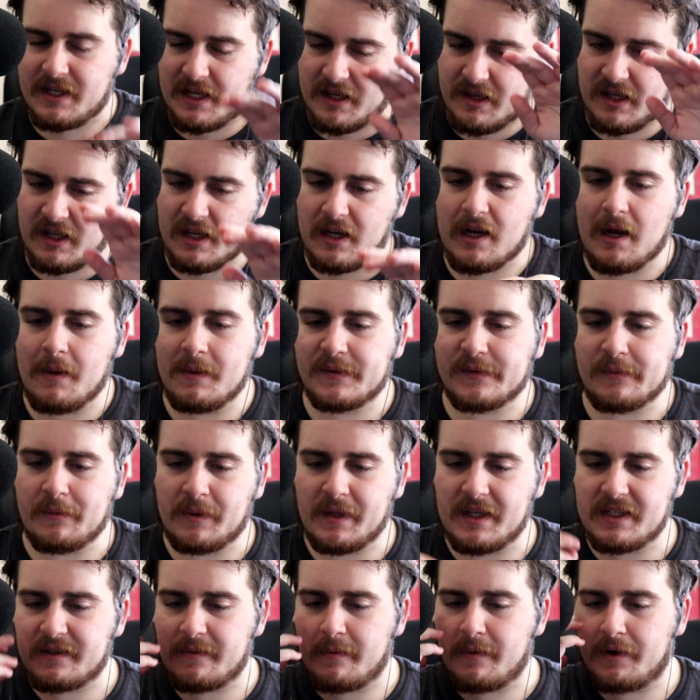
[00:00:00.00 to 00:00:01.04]
I think it comes from a
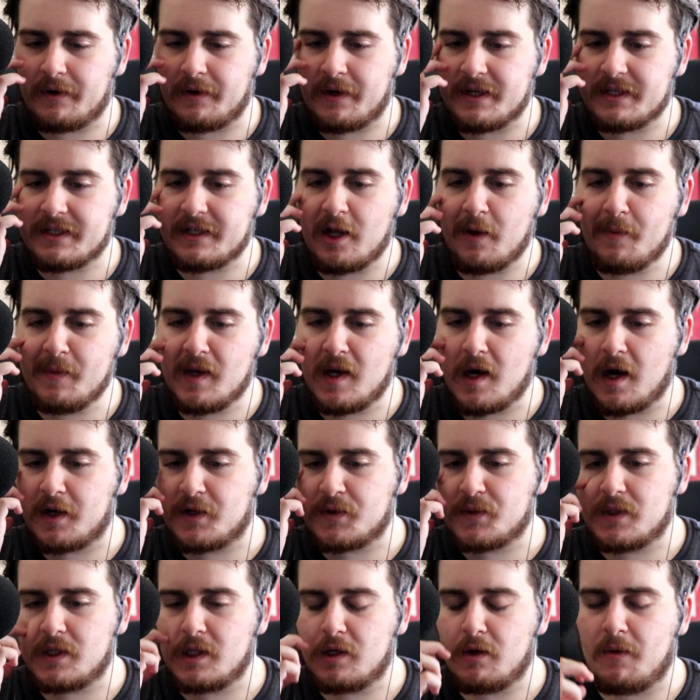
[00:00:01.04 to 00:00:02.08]
place of bitterness, and I'll be
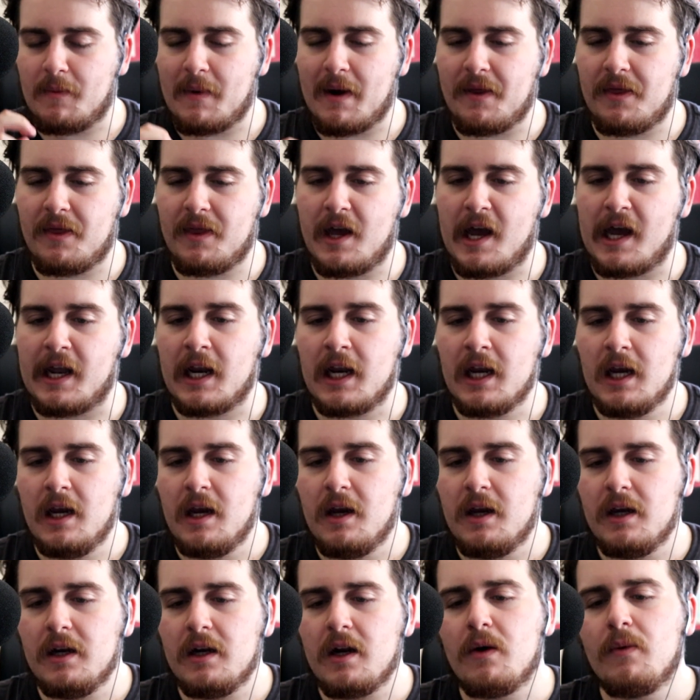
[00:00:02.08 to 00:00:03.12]
honest with you about that.
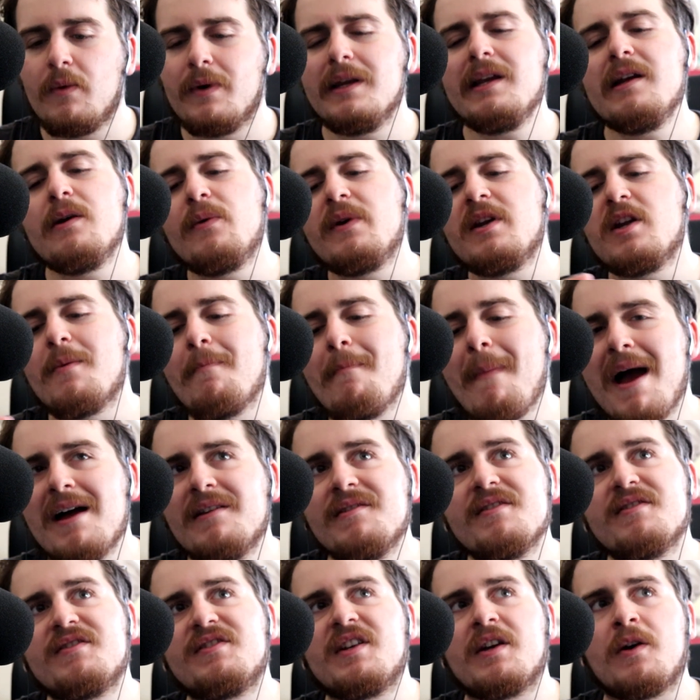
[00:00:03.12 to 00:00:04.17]
When you're
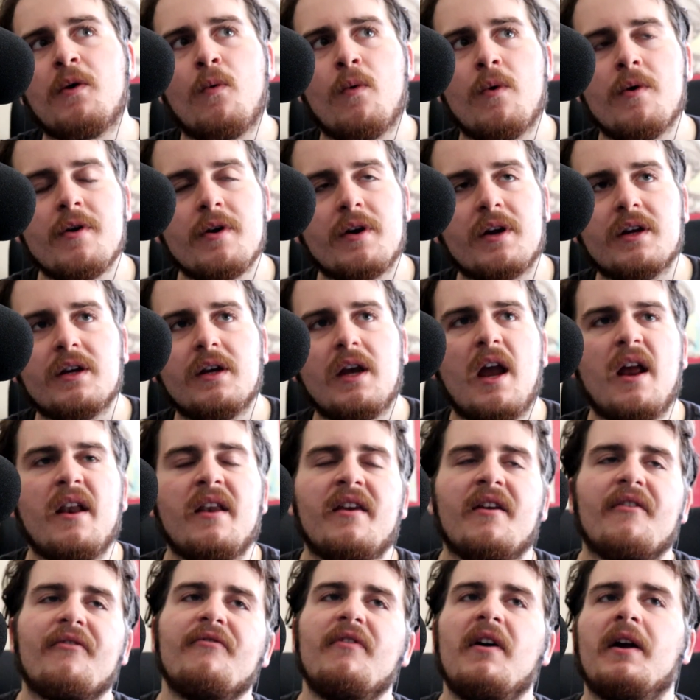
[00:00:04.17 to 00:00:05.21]
balancing work and
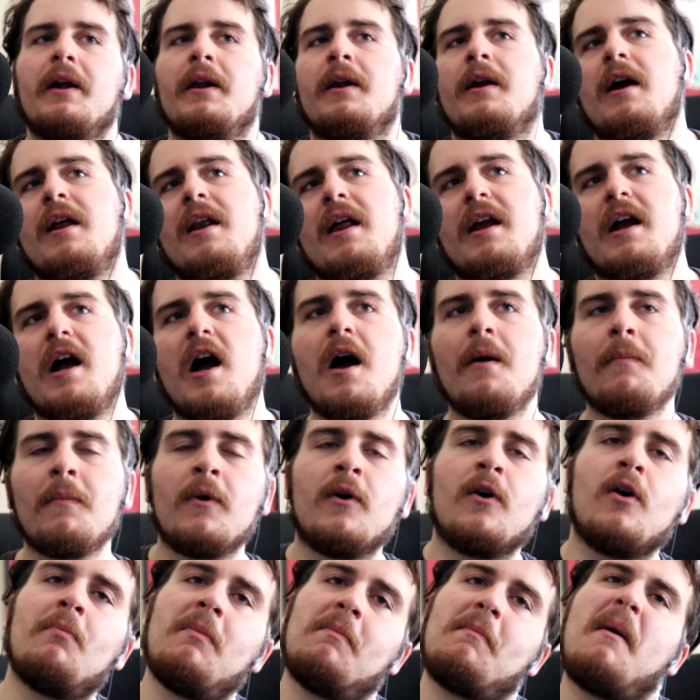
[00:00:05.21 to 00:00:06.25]
you fucking kind of come
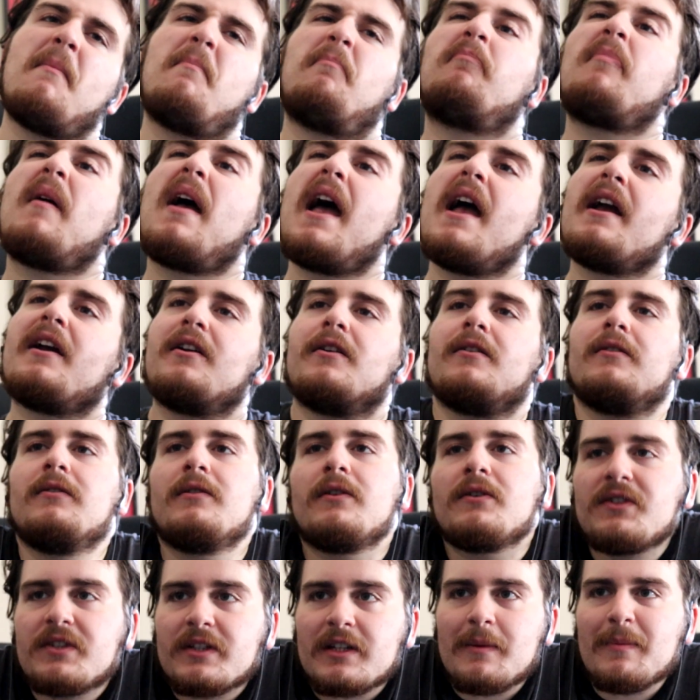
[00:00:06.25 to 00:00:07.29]
home and my back
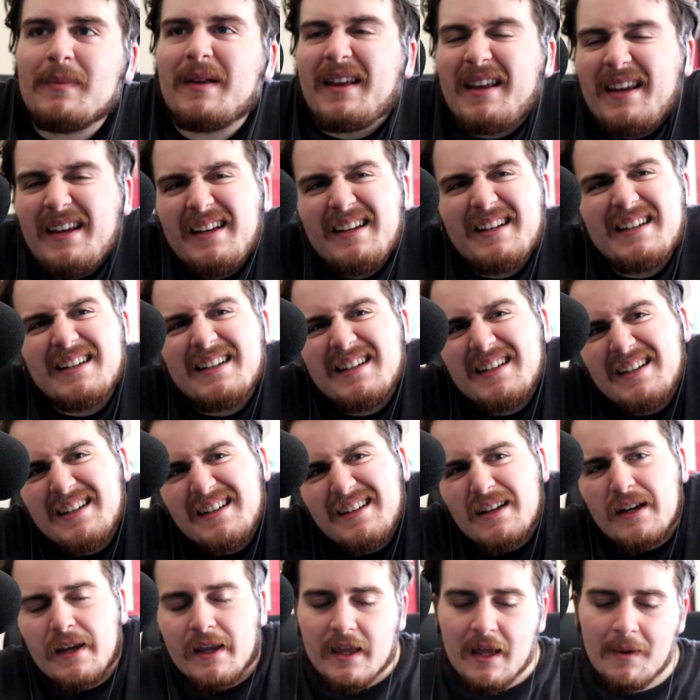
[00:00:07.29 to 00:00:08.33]
hurts and I'm like
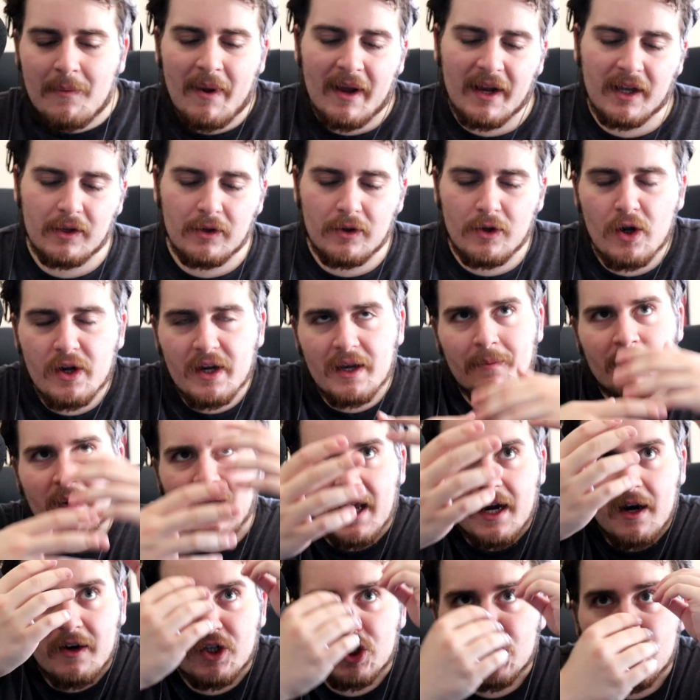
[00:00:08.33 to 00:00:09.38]
and I'm like, look, I'm
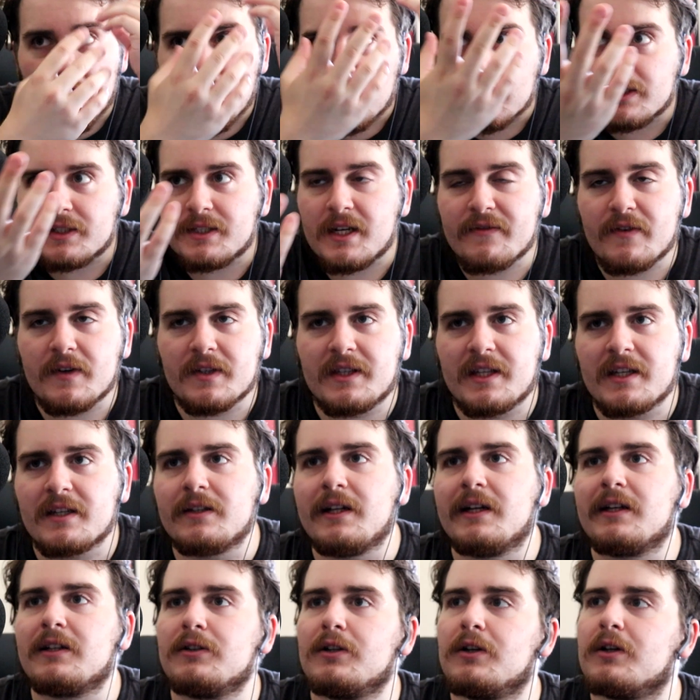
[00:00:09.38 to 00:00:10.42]
kind of juggling everything.
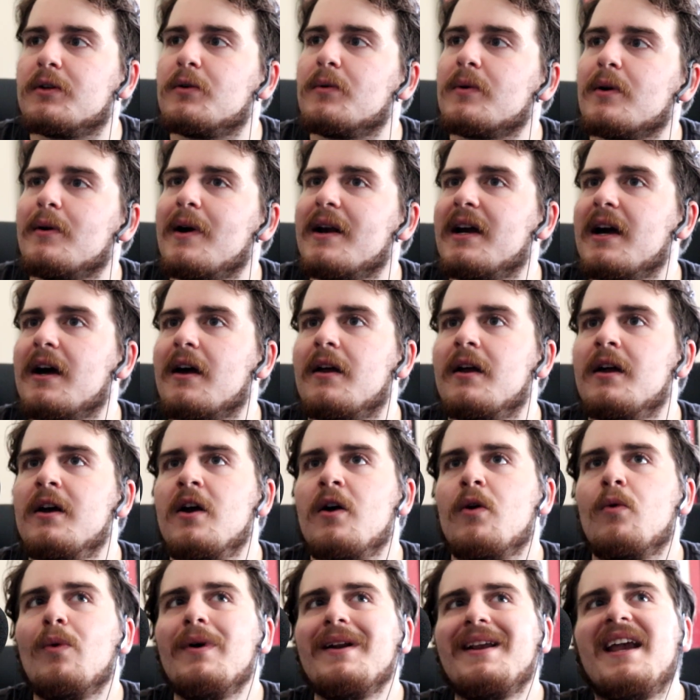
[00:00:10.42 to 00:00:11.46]
Like, look, what do I got?
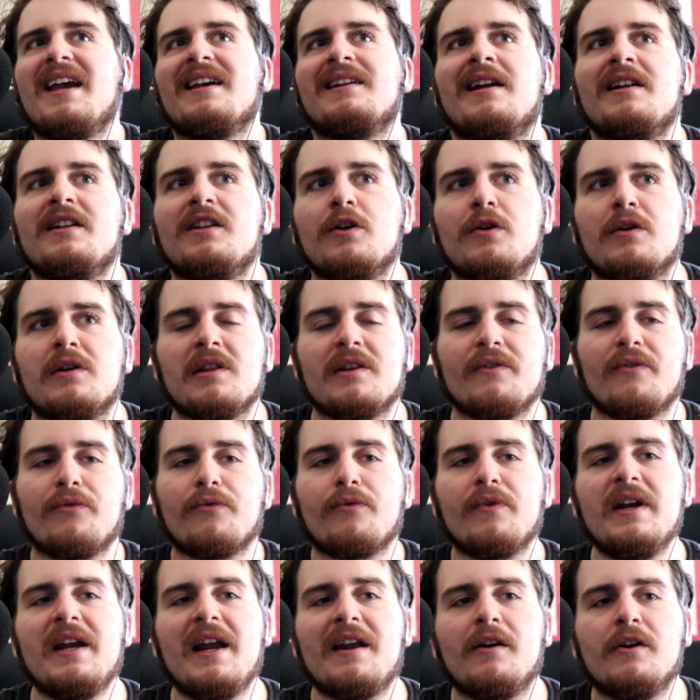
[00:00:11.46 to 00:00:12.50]
What can I do in the
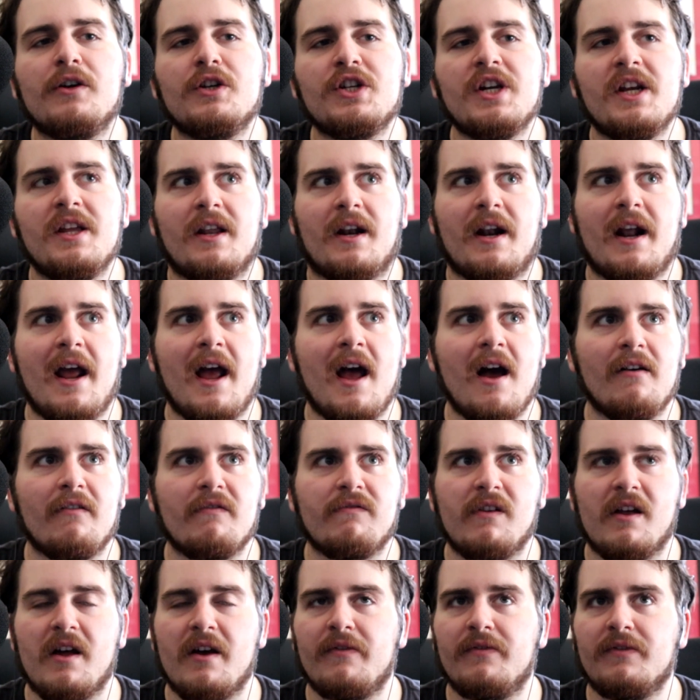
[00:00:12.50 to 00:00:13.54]
free energy that I have
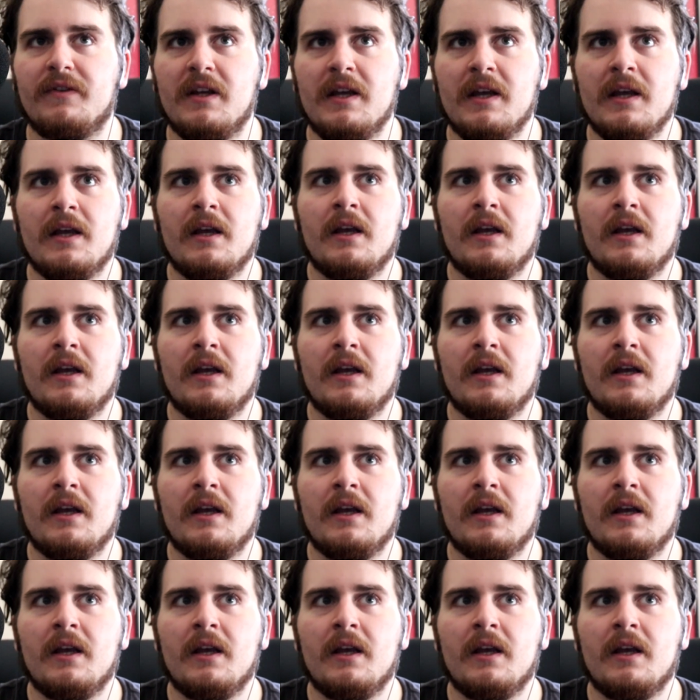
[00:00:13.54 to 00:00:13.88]
left?